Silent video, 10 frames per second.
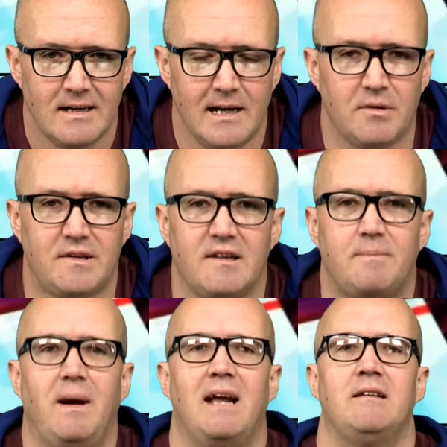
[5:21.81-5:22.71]
He was
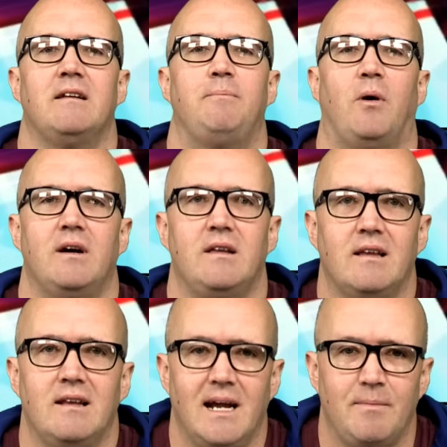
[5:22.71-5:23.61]
suspended by
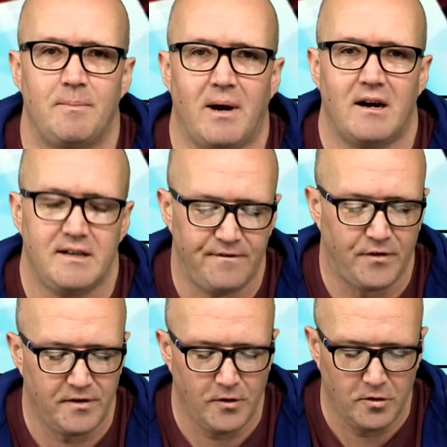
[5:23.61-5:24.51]
the Labour Party
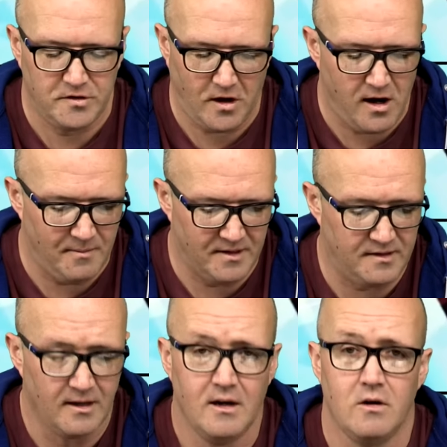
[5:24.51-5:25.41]
for those comments.